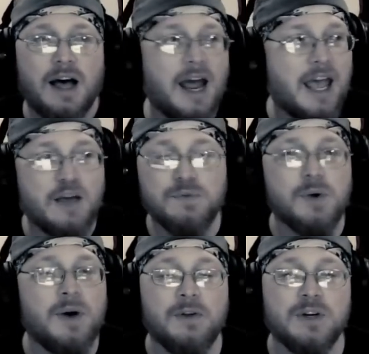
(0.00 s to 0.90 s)
I have
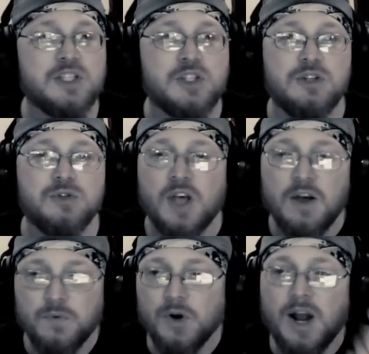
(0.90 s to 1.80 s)
no other excuse
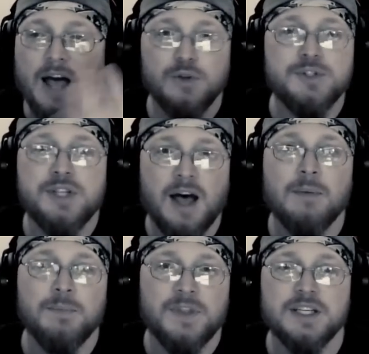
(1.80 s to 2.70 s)
for how
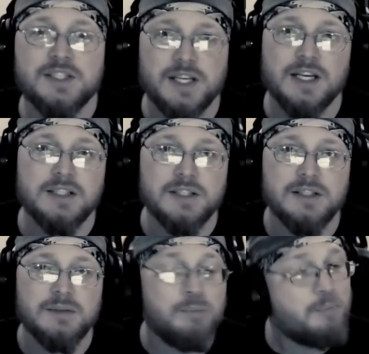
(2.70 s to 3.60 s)
dumb this is.
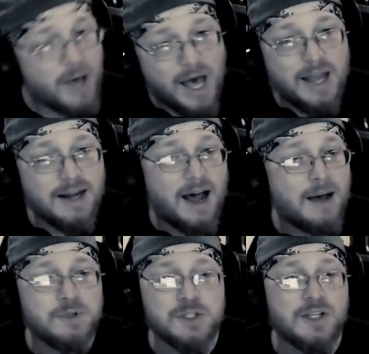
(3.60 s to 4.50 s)
But
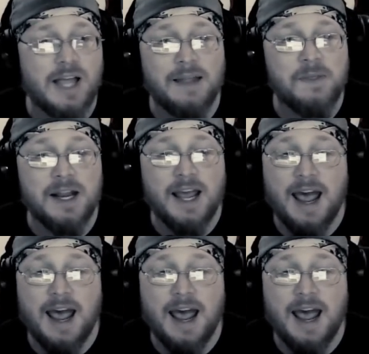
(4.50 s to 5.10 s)
I'm just glad that it